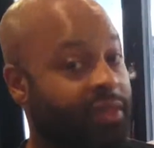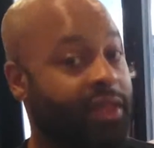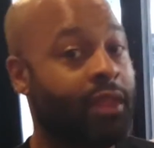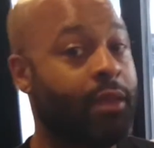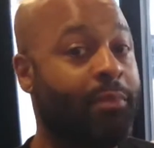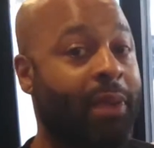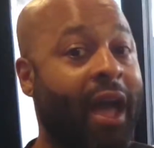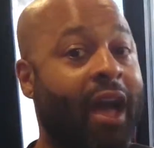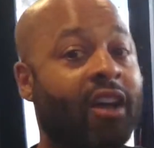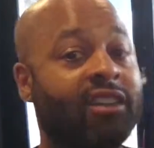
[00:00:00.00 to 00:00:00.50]
then the
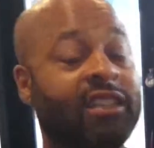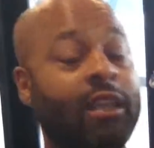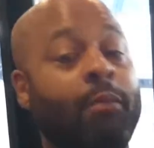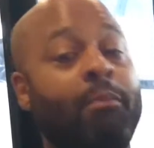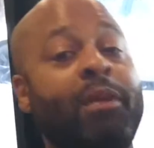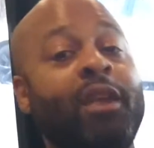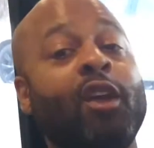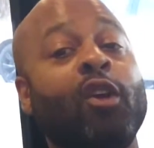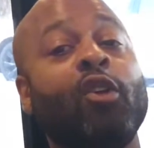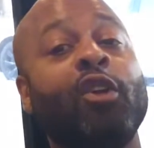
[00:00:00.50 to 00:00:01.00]
powers that
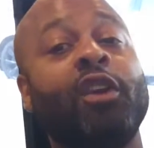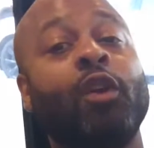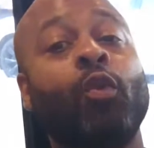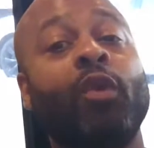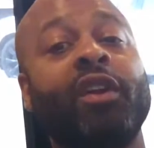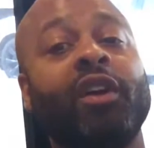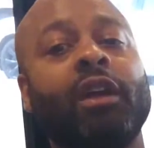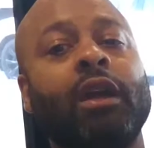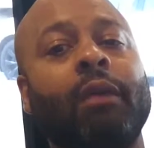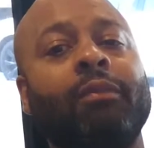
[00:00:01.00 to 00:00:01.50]
be are going to
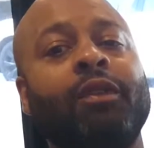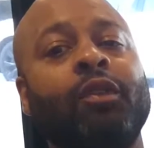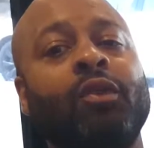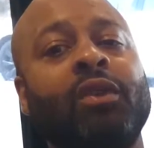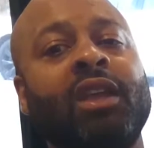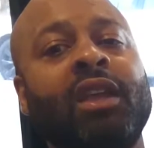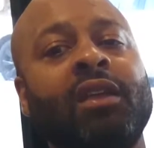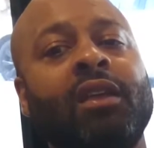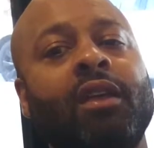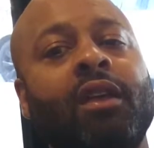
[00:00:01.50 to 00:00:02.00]
want to come to
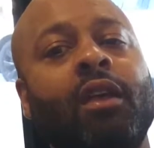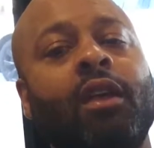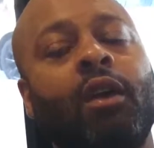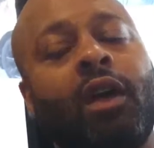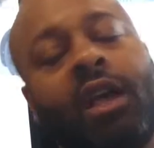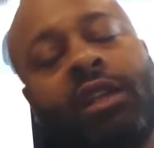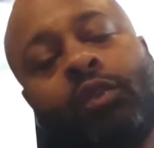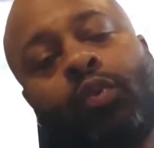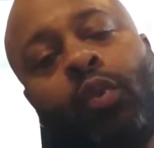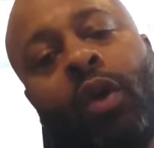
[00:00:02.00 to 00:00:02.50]
you
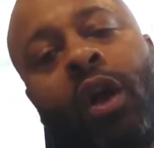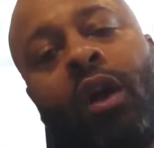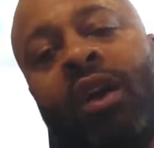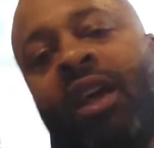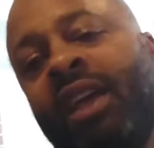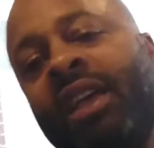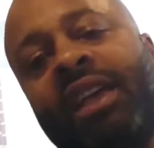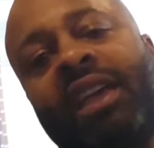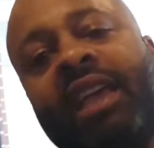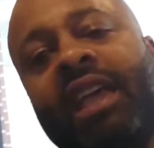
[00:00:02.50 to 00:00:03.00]
as well,
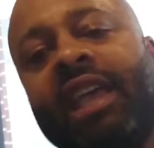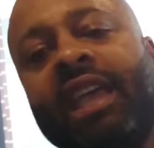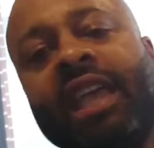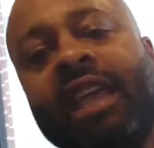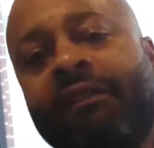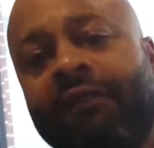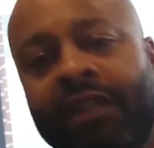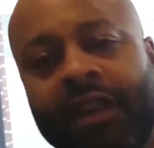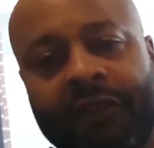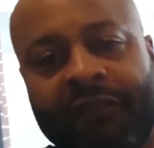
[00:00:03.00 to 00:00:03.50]

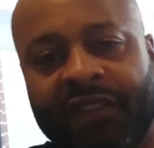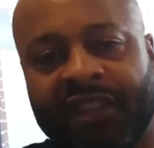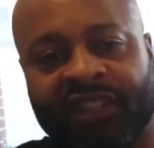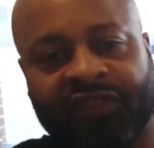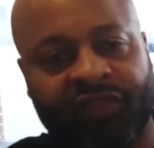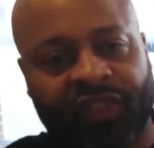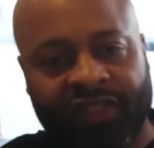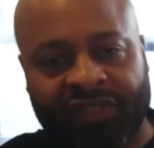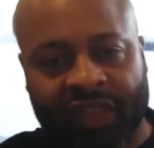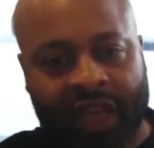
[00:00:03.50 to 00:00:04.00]
even if it's
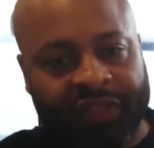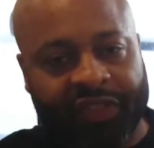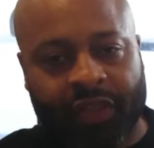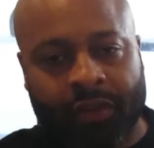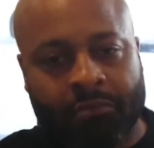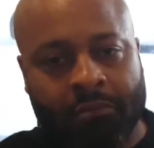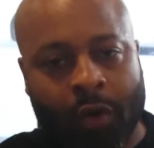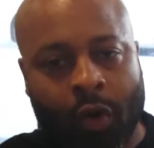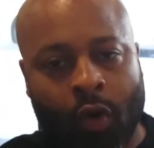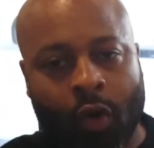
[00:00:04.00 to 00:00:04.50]
for nothing
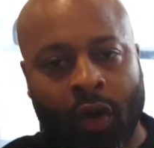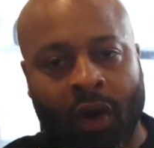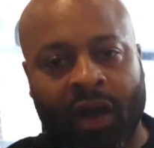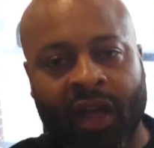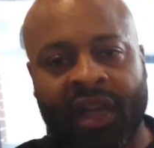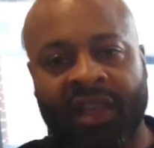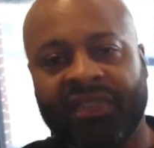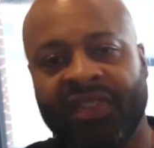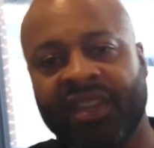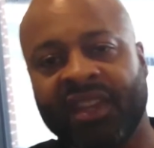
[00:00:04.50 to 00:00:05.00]
more
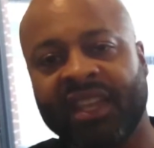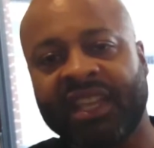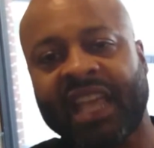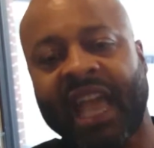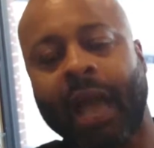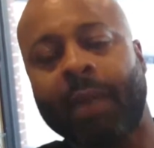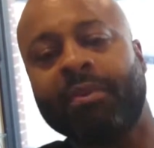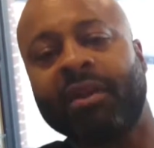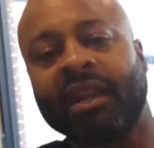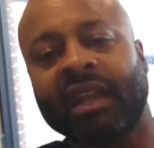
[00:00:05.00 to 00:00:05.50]
than to
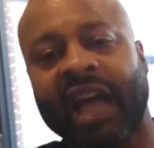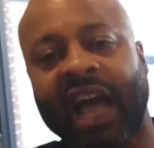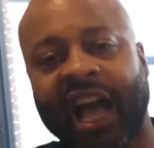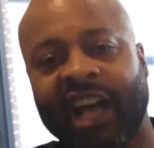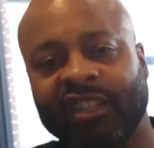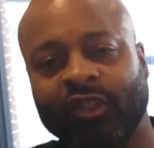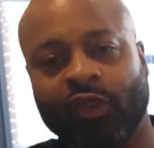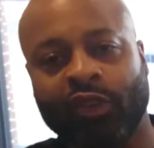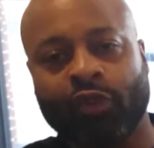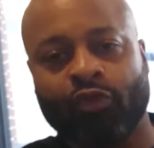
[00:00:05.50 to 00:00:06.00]

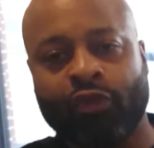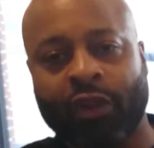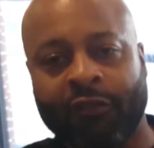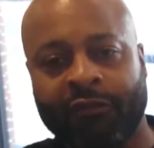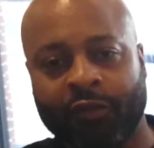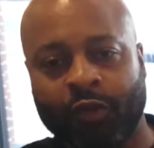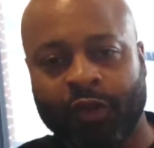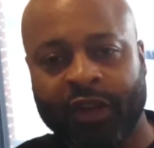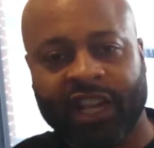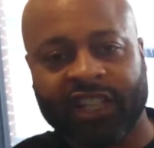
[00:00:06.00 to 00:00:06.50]
capitalize on the
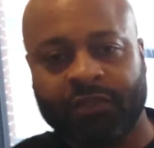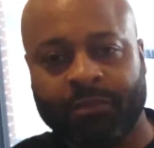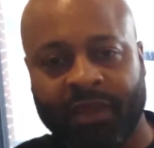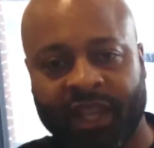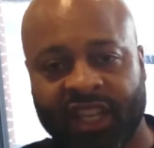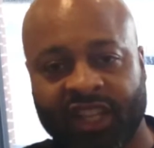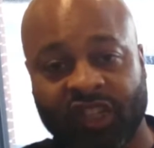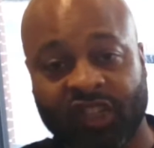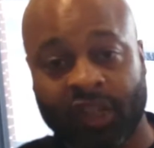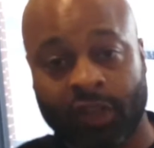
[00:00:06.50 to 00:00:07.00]
revenue that's
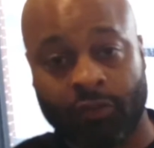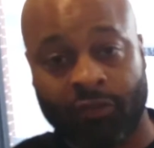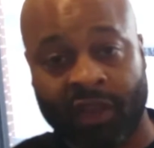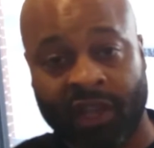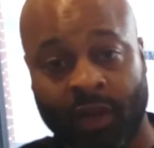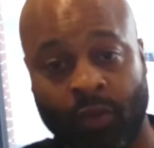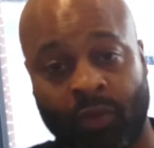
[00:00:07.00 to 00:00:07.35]
being generated.